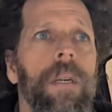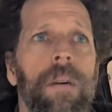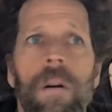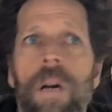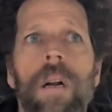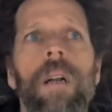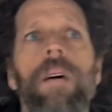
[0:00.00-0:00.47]

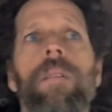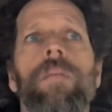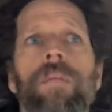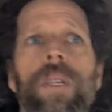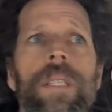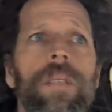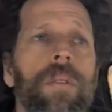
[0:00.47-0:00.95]
or I don't have
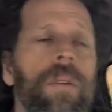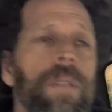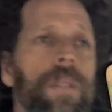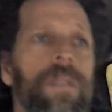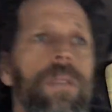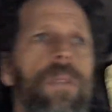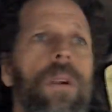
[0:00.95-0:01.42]
enough
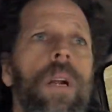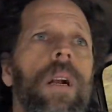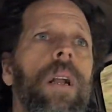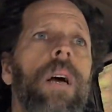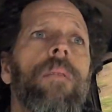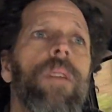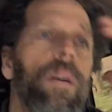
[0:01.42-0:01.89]
resources, or I
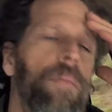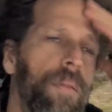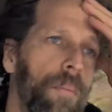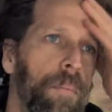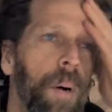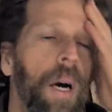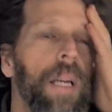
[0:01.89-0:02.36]
don't have enough
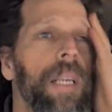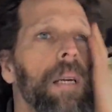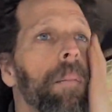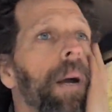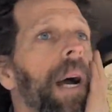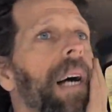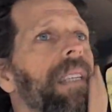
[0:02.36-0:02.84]
body
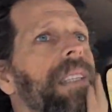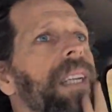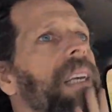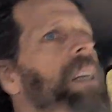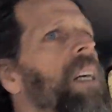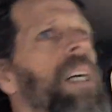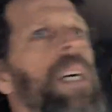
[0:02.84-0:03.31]

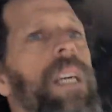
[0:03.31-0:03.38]
capacity.